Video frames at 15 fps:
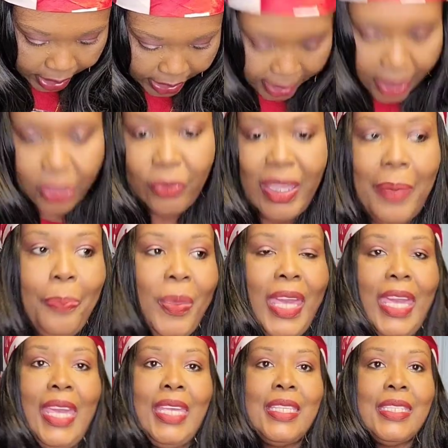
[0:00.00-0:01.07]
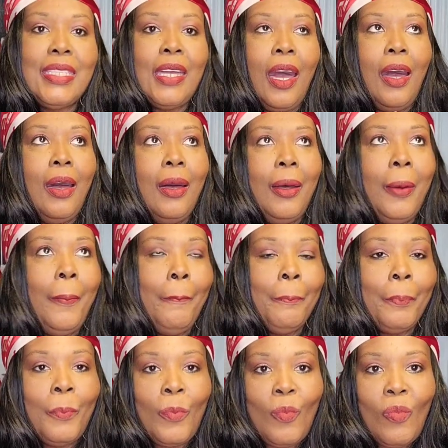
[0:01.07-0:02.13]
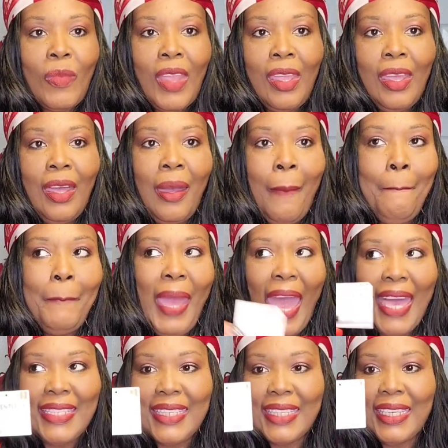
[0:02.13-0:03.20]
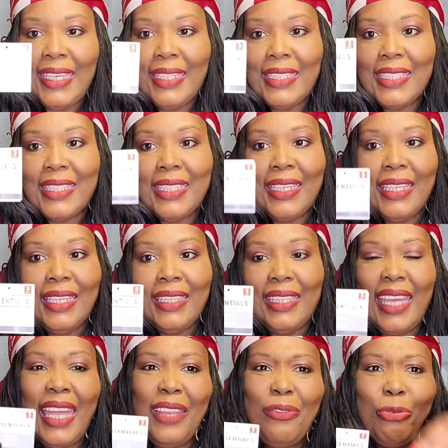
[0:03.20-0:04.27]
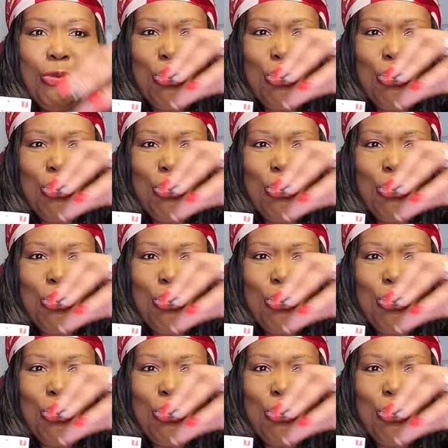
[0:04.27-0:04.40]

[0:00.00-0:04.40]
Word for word: was the three-piece um, baskets. They're